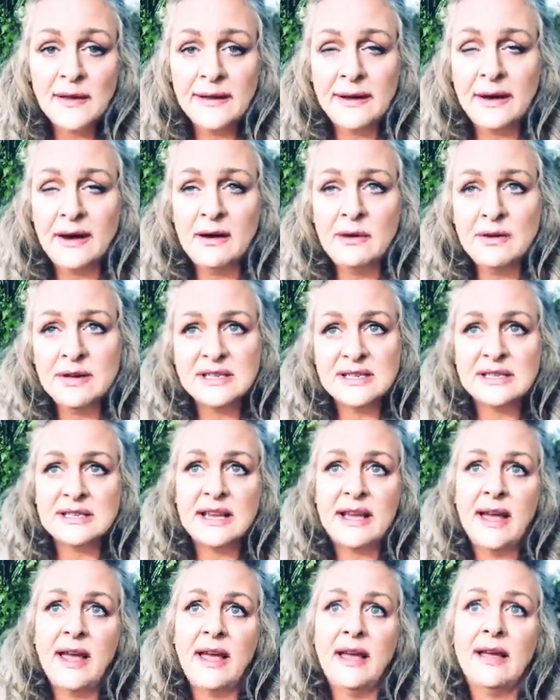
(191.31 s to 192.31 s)
And I always
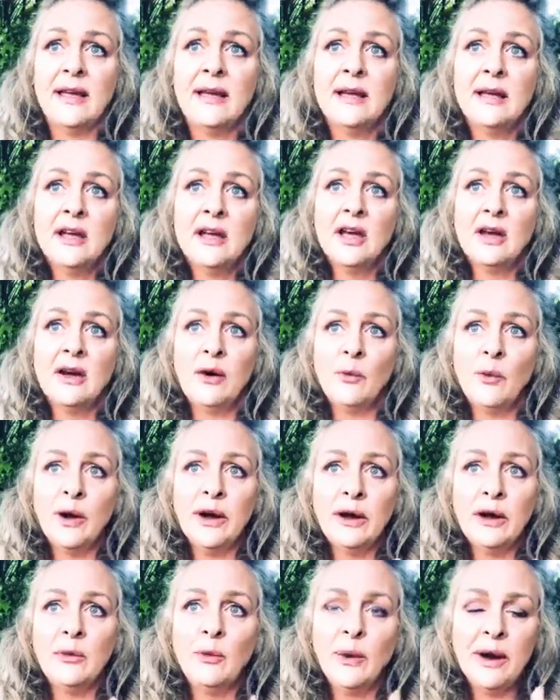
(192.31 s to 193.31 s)
say
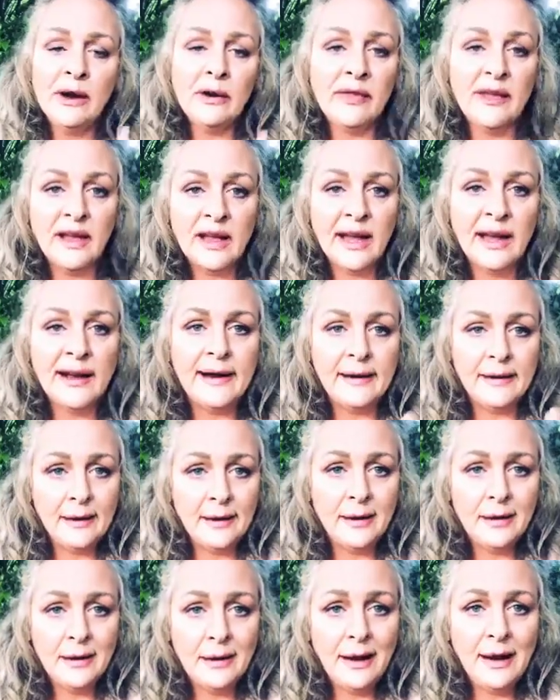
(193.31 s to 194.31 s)
we're the gun